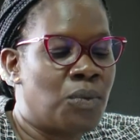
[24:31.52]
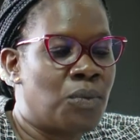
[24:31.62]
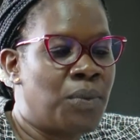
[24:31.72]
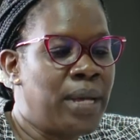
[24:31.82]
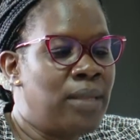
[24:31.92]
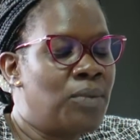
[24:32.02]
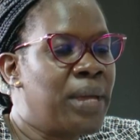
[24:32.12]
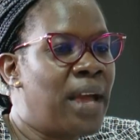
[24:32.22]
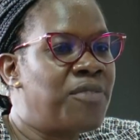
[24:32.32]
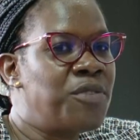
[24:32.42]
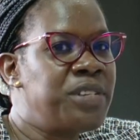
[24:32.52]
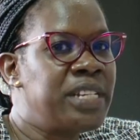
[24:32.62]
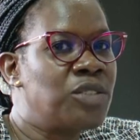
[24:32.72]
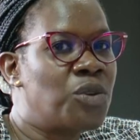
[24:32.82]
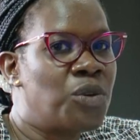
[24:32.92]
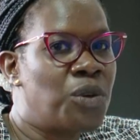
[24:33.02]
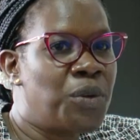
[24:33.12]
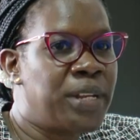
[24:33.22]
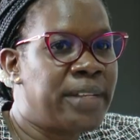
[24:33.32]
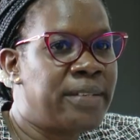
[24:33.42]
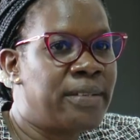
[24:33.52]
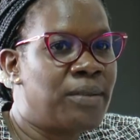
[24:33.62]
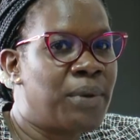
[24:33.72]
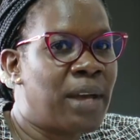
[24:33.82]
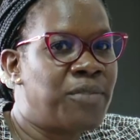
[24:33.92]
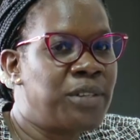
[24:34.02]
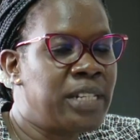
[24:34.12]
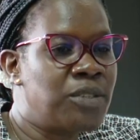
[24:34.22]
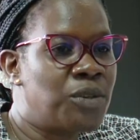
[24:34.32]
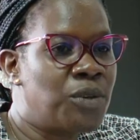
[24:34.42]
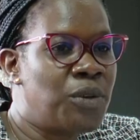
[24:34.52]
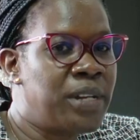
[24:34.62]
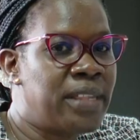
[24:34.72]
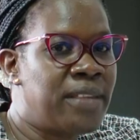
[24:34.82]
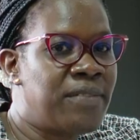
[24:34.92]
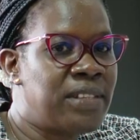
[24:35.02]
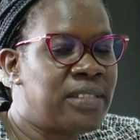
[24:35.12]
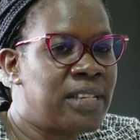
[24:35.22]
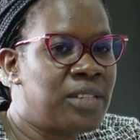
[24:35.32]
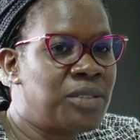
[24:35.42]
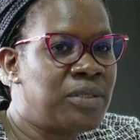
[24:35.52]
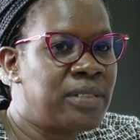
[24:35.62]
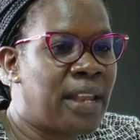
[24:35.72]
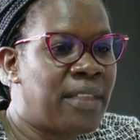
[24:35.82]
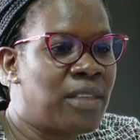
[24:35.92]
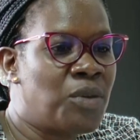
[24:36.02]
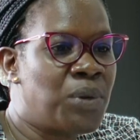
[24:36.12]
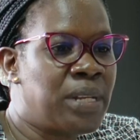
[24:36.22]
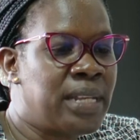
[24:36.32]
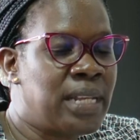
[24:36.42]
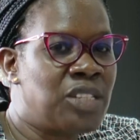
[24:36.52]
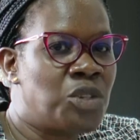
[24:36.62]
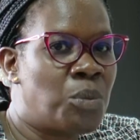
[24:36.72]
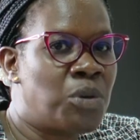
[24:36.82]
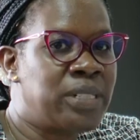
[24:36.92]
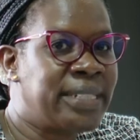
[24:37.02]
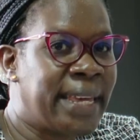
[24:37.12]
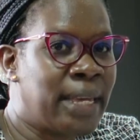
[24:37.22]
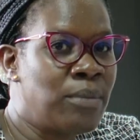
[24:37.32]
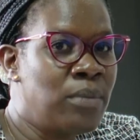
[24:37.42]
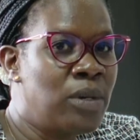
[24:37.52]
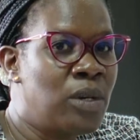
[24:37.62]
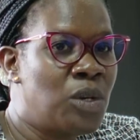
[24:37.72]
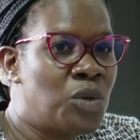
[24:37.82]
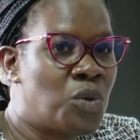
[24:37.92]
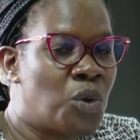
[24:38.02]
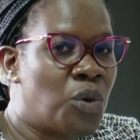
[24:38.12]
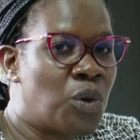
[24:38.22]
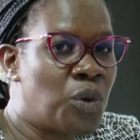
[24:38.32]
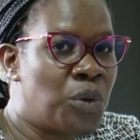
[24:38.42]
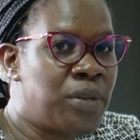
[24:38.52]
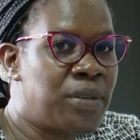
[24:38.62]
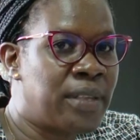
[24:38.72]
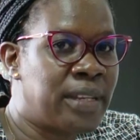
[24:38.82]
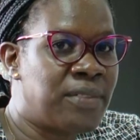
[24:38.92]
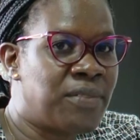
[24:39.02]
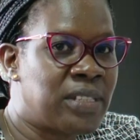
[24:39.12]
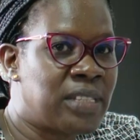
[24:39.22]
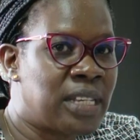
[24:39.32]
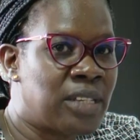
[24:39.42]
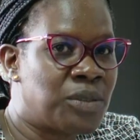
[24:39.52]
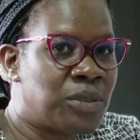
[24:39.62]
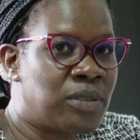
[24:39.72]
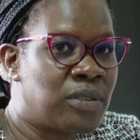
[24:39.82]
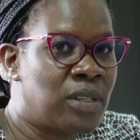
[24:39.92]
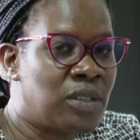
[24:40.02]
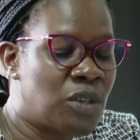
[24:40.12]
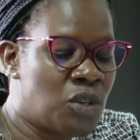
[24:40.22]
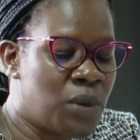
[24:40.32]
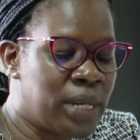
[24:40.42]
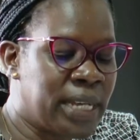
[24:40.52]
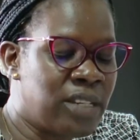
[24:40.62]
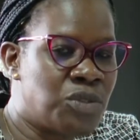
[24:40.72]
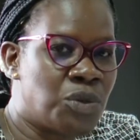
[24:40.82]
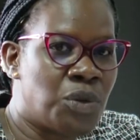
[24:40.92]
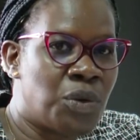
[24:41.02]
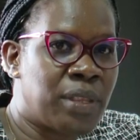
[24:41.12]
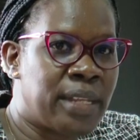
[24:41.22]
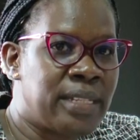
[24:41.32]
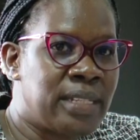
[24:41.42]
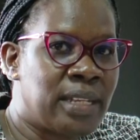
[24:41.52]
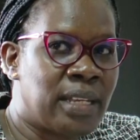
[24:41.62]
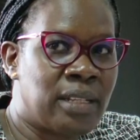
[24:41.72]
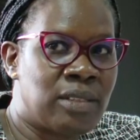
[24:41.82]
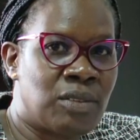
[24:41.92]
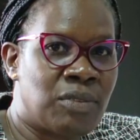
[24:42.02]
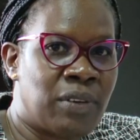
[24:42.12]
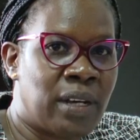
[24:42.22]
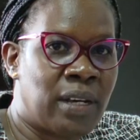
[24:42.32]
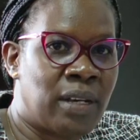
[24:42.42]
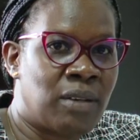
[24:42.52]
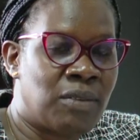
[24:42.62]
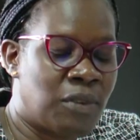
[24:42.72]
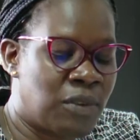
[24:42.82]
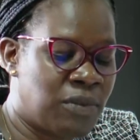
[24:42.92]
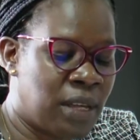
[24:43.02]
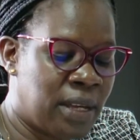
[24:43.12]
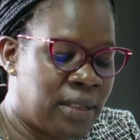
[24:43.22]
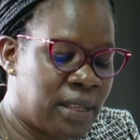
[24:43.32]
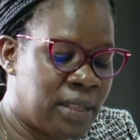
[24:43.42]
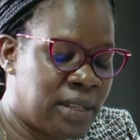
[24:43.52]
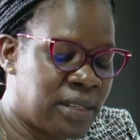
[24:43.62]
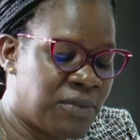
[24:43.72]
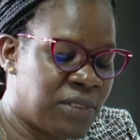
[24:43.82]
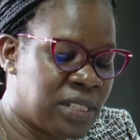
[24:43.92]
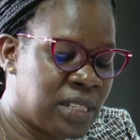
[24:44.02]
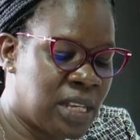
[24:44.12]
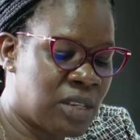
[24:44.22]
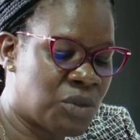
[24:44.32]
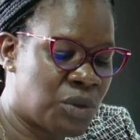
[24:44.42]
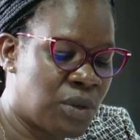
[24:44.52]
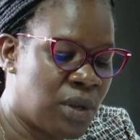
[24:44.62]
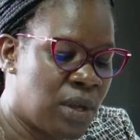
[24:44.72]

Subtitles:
Well, we have not yet concluded. We have not yet concluded the investigations, and I think we need a little more time to conclude that investigations. So you will get to know the details of that investigation.